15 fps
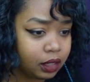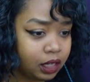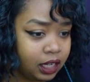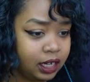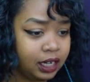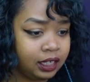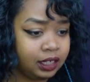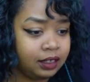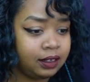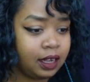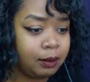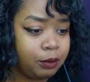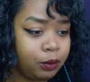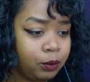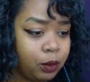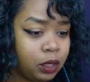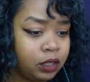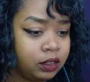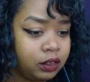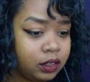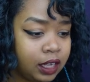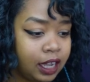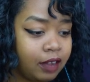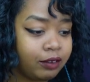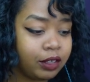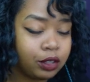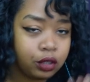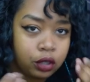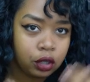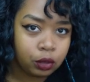at any time you want to have a
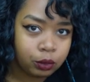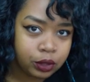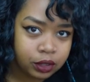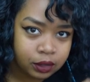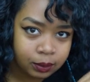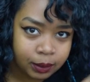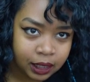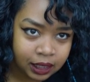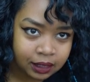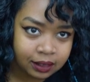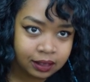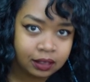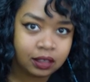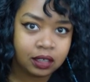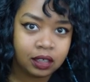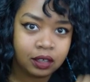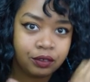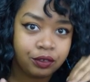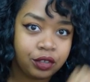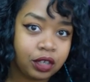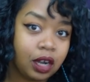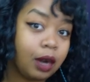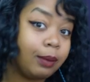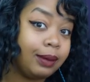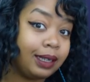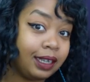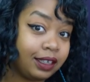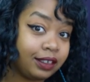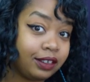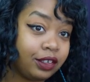lower space for the carbon
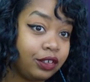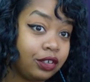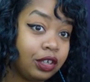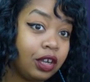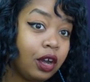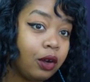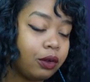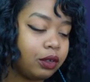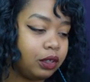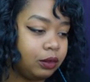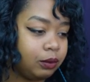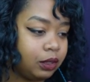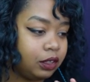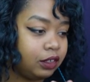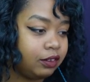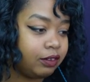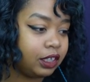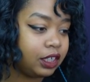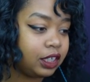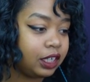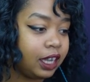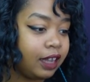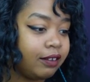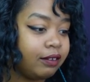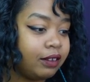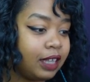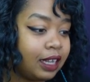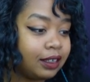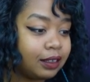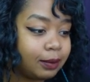dioxide to go, and you want to eventually have
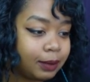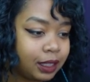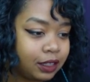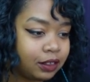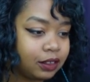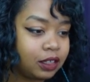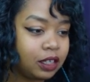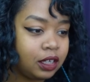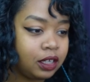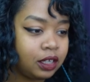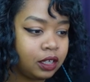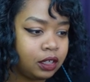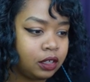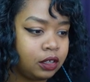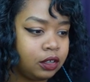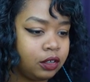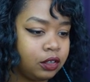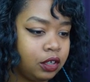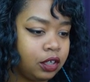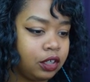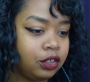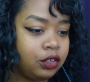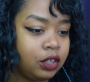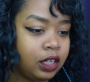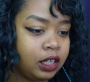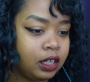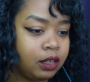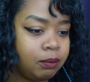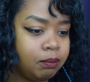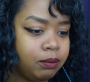that space turn into like
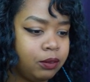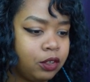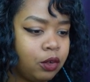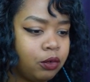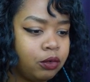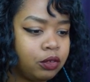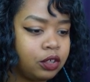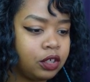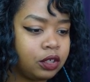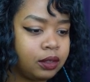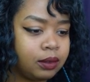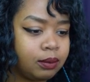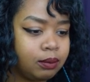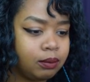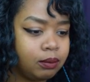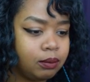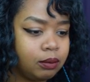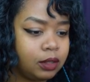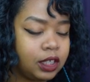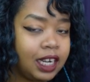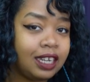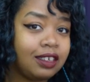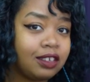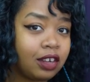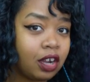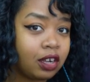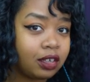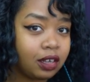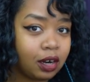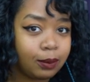a zone to change
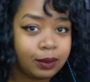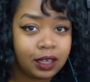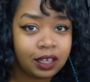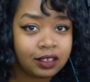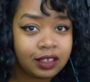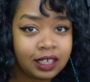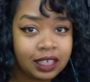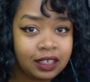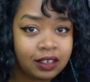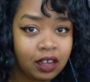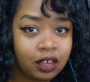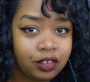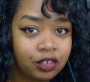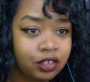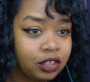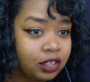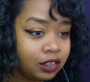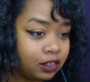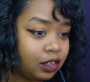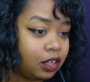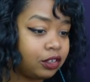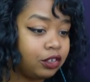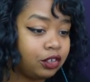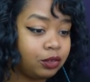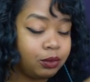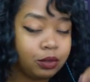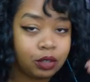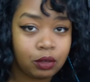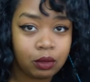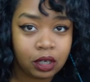carbon dioxide into oxygen, because the oxygen
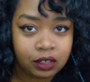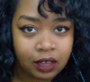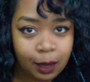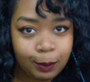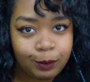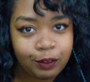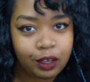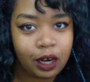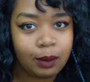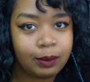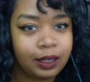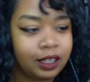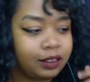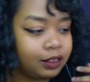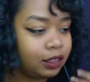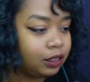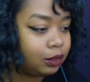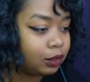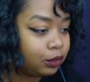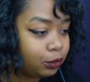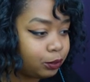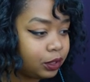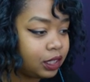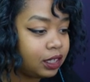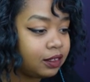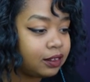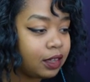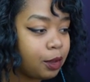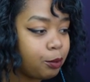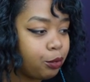will go on top of the carbon dioxide your
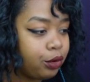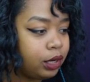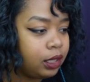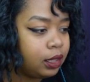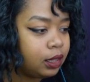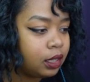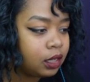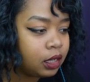duplicants can breathe.